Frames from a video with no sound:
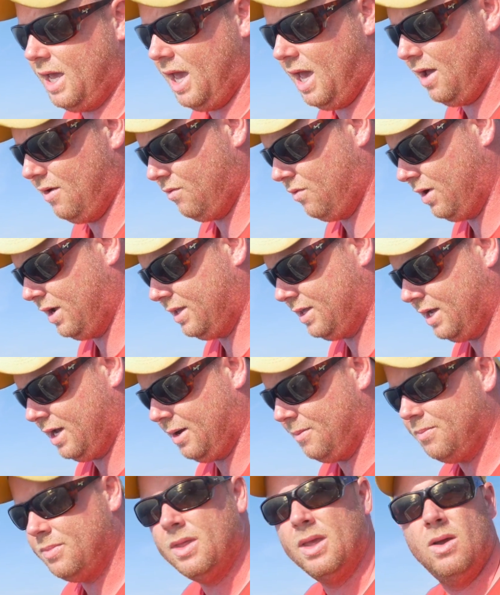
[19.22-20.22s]
to have rigged
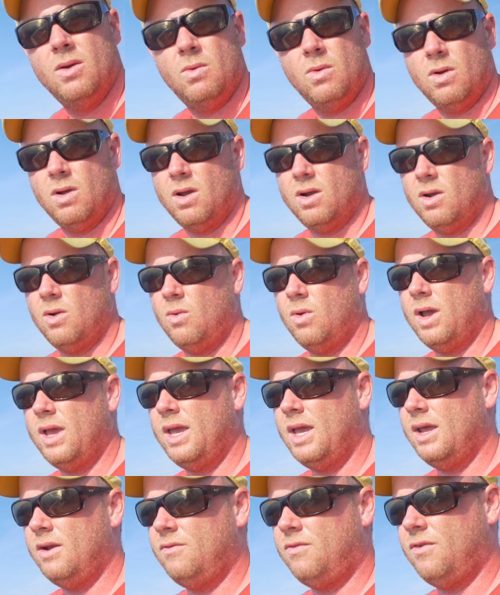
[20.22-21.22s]
up. We're on our
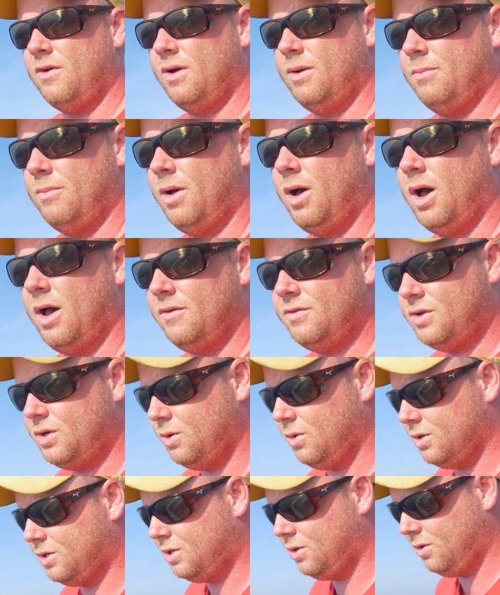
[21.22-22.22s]
way in from
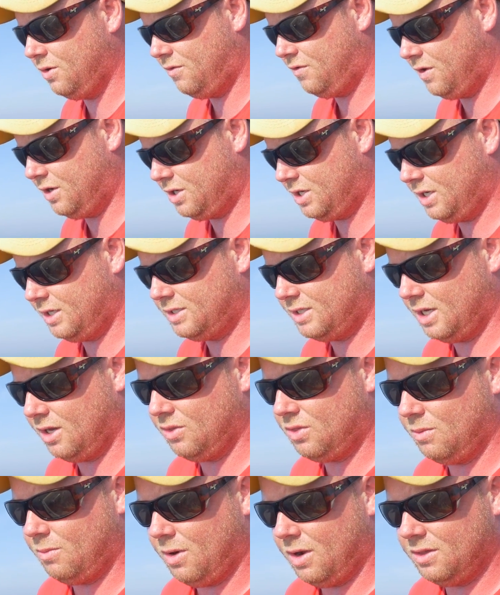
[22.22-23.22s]
offshore tuna fishing
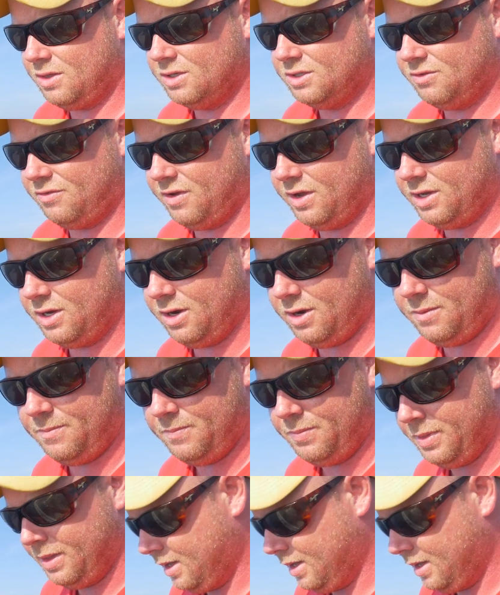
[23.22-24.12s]
south of Martha's Vineyard